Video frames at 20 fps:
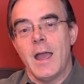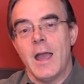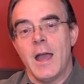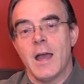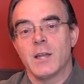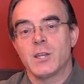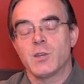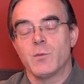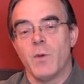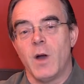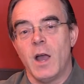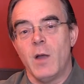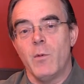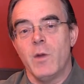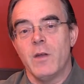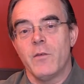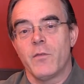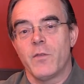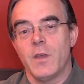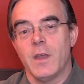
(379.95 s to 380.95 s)
And to my
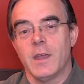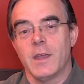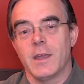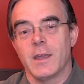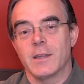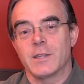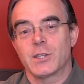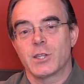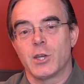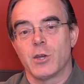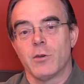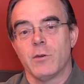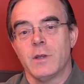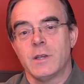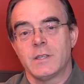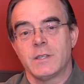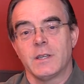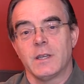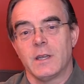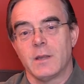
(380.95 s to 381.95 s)
way of thinking, it's
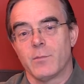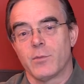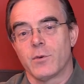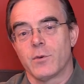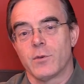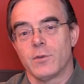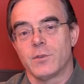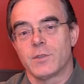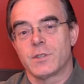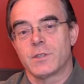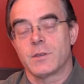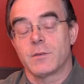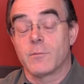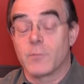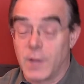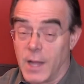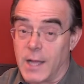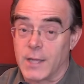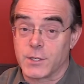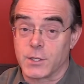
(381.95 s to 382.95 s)
curious that liberals,
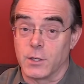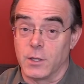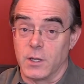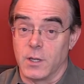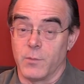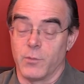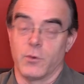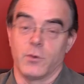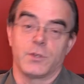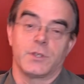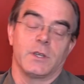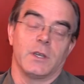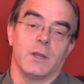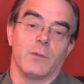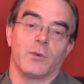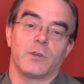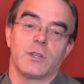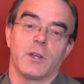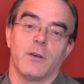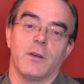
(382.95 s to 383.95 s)
classical liberals,
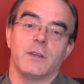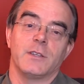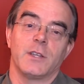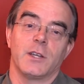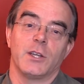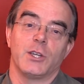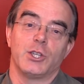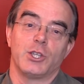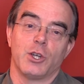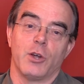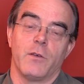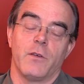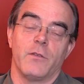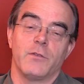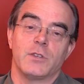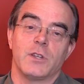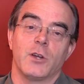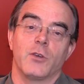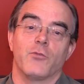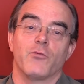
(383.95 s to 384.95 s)
libertarians and
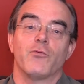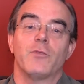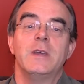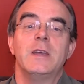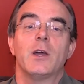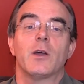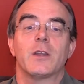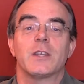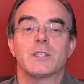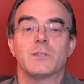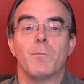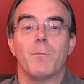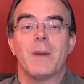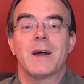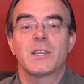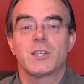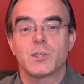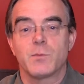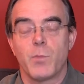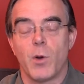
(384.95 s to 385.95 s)
conservatives agree on as
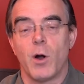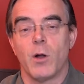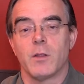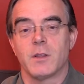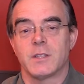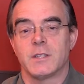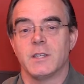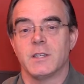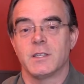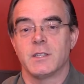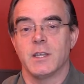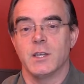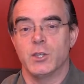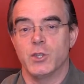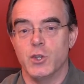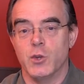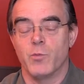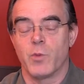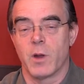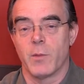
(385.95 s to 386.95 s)
much policy as they
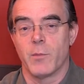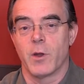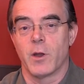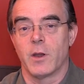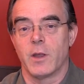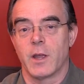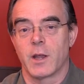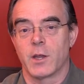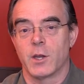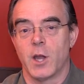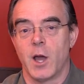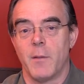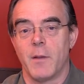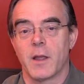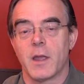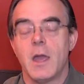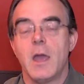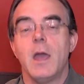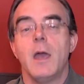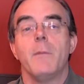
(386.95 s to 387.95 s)
do, primarily
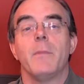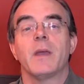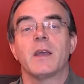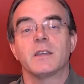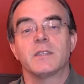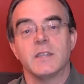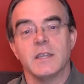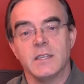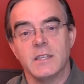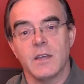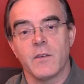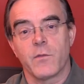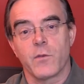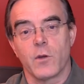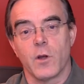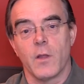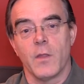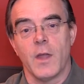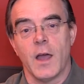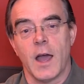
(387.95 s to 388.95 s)
economic, because they
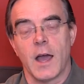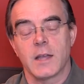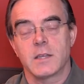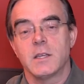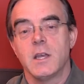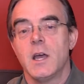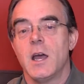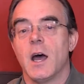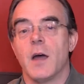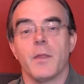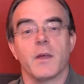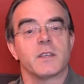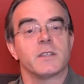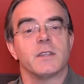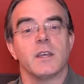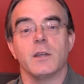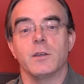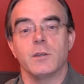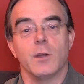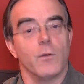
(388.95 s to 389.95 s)
differ on that. And thus
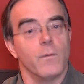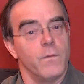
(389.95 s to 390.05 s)
they